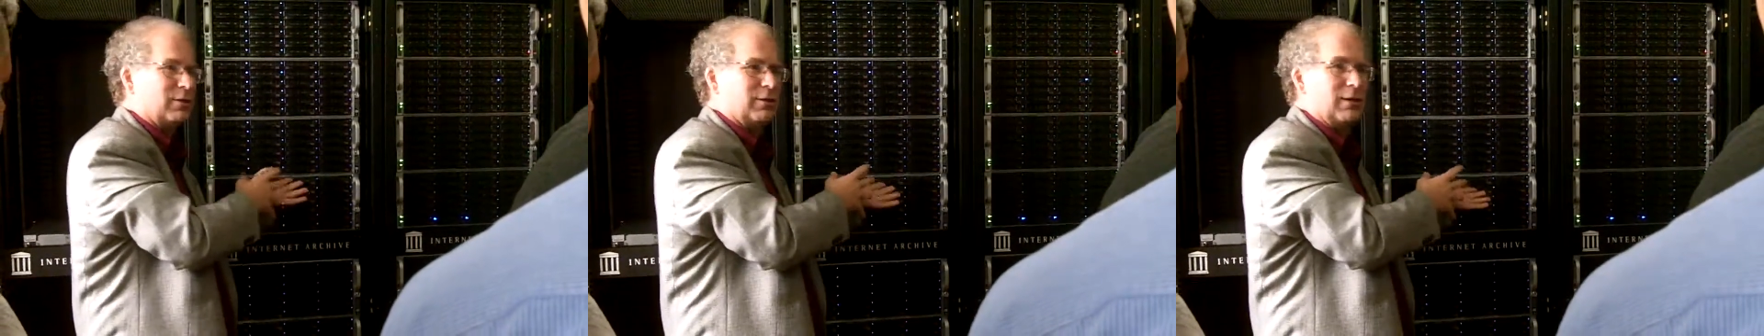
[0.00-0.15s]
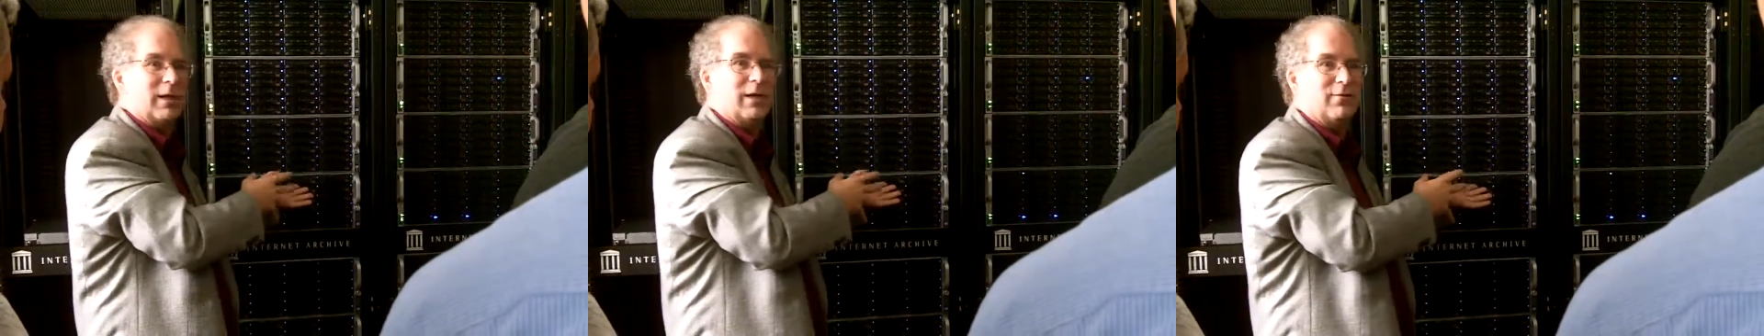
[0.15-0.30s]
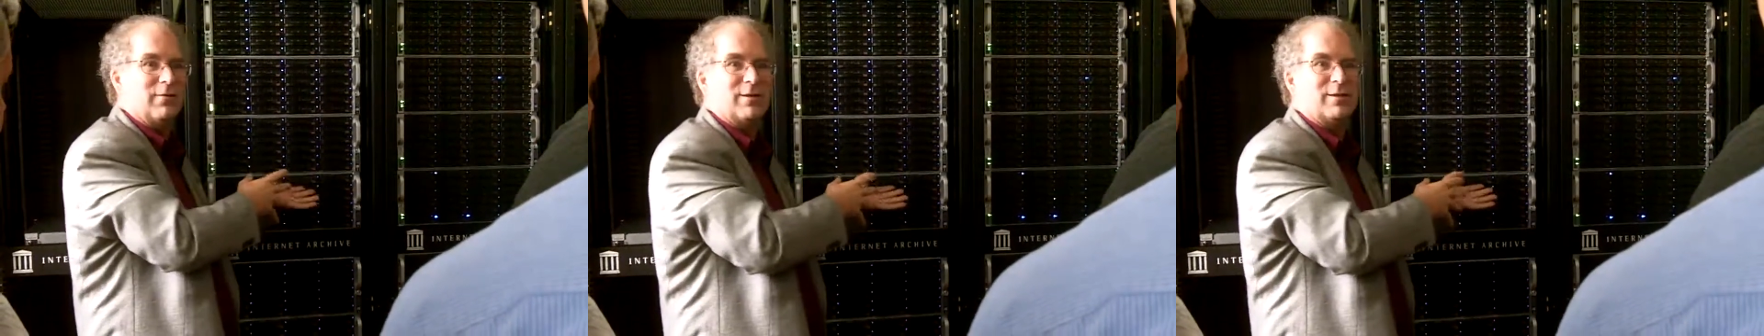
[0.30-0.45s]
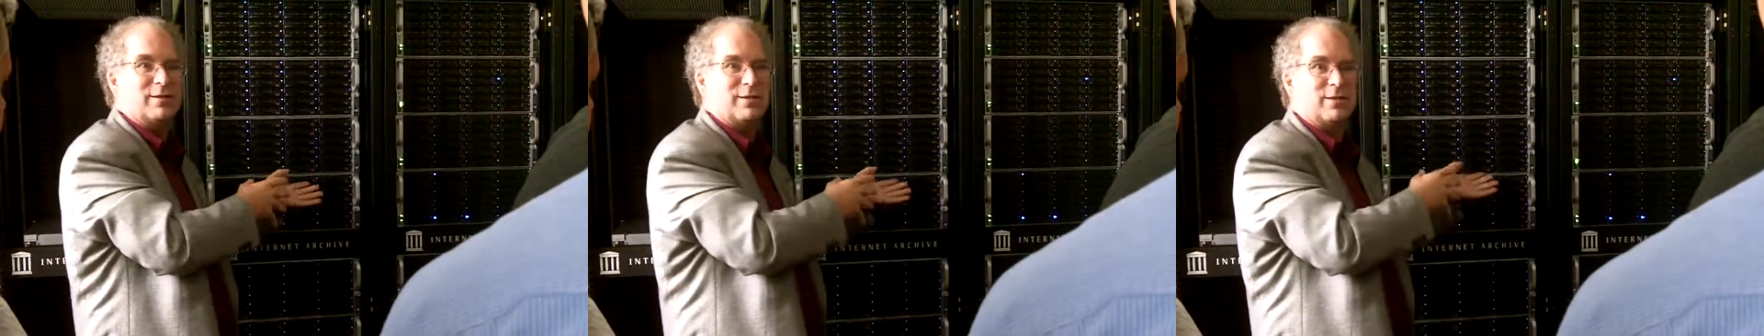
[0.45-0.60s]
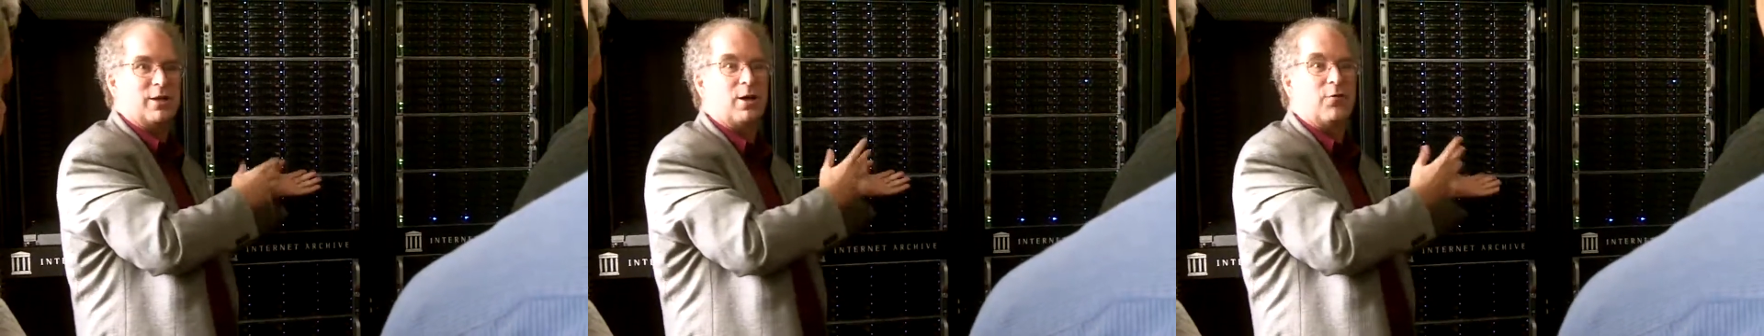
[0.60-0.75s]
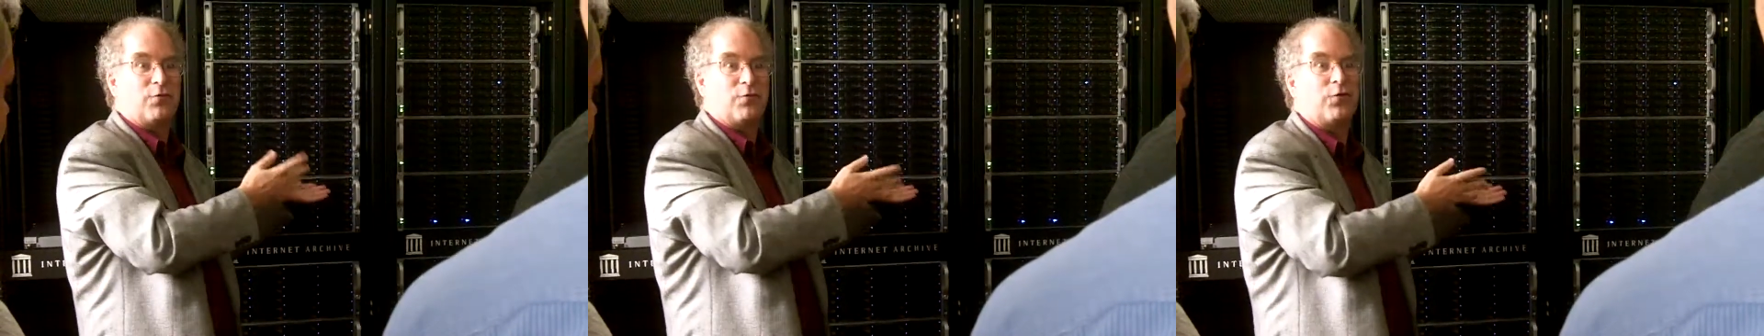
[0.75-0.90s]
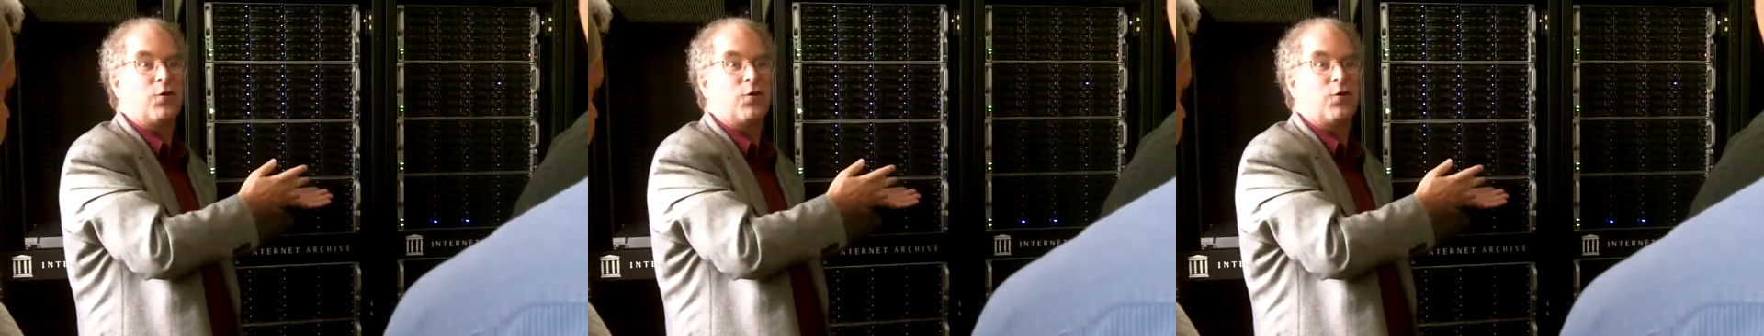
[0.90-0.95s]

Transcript: think of this as our